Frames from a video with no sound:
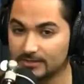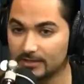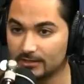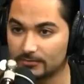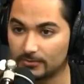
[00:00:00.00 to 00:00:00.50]

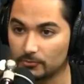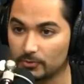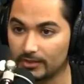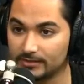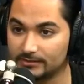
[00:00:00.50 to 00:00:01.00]
city you're from
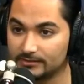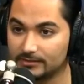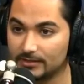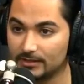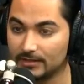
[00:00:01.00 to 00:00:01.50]

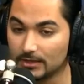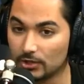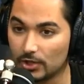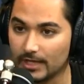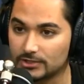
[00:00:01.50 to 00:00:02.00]
Queens, they
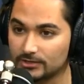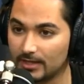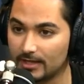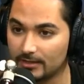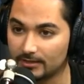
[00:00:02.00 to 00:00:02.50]
look at you
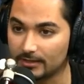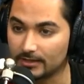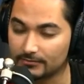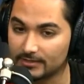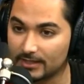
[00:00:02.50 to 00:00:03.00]
like like
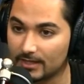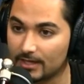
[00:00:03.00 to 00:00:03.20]
you have ten